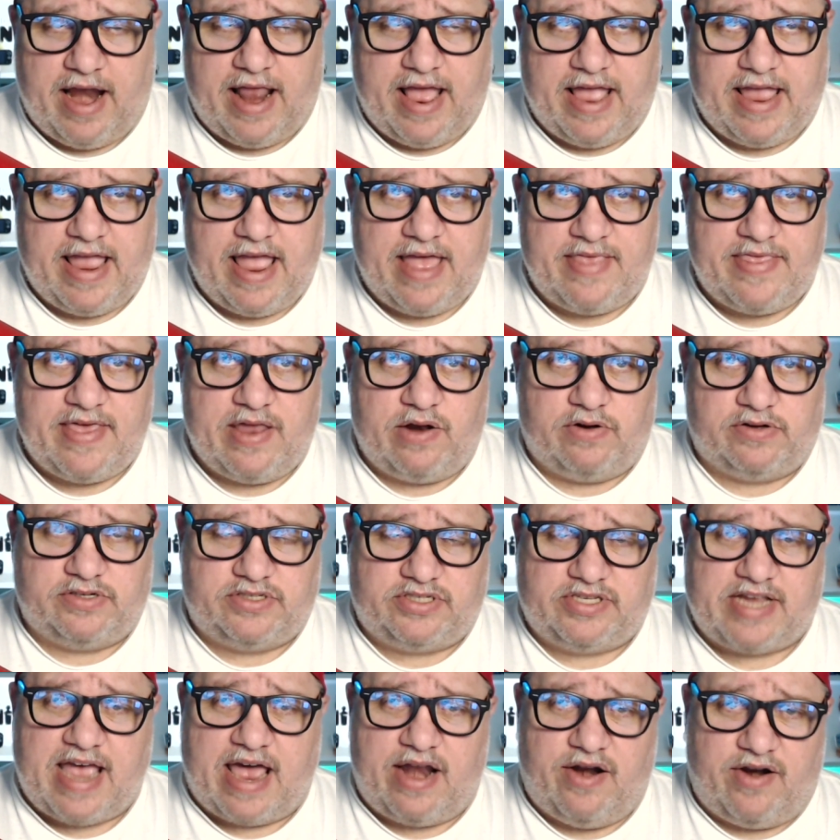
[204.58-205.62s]
and then on
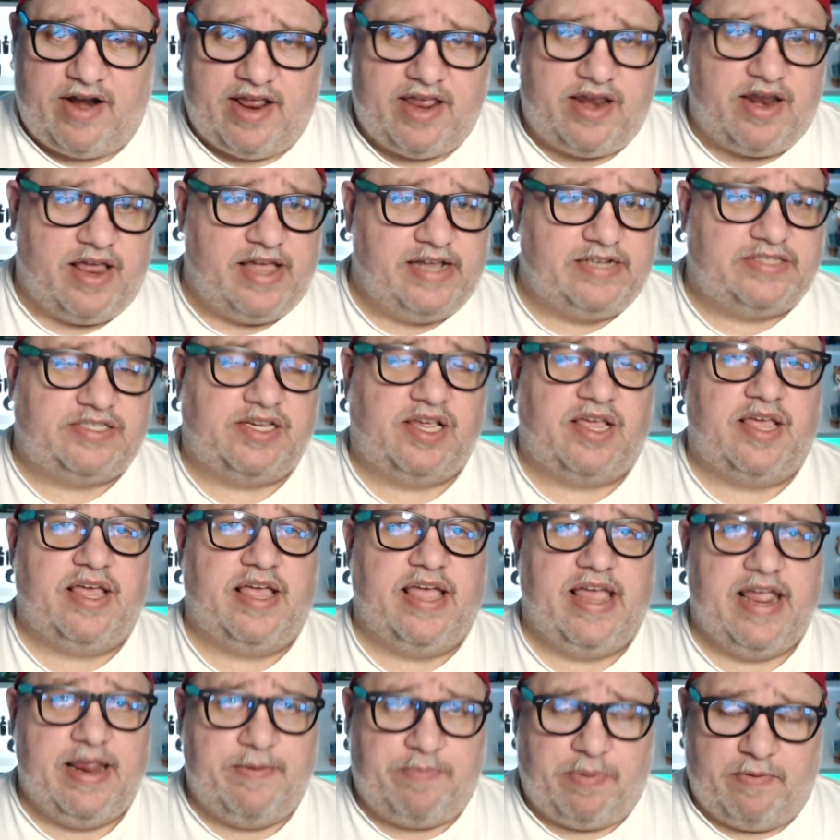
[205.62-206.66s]
Saturday nights
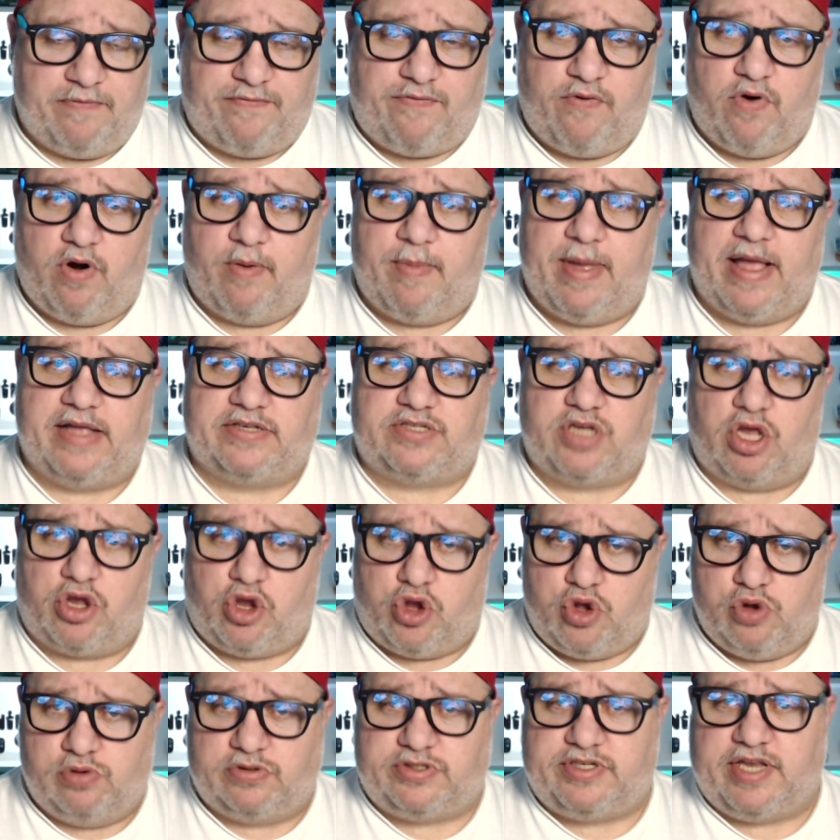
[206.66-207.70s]
he'd perform as
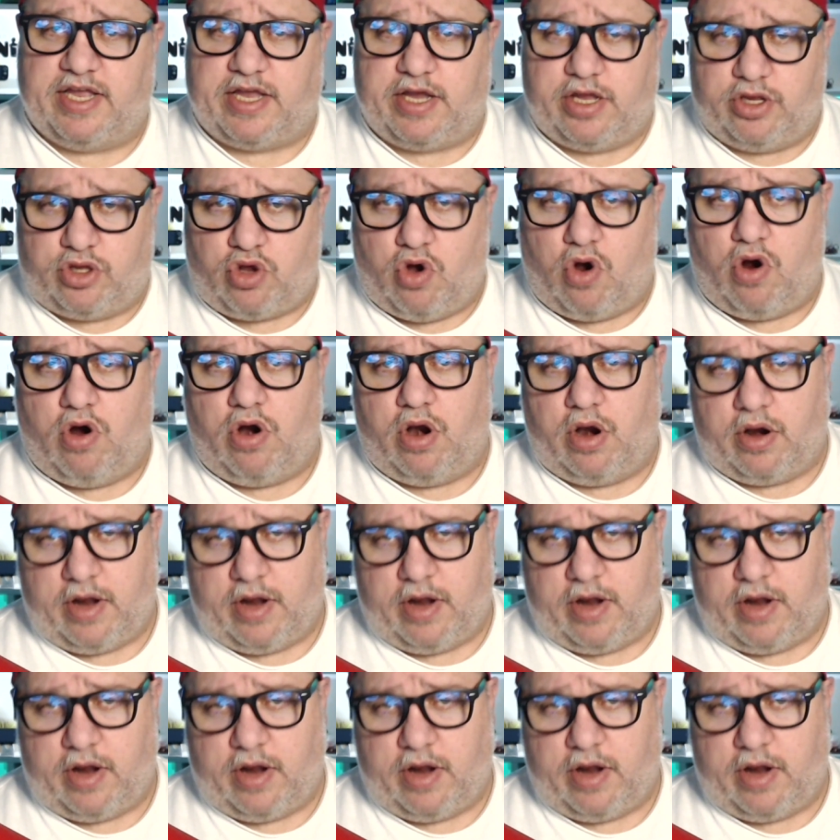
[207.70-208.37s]
acoustic guitar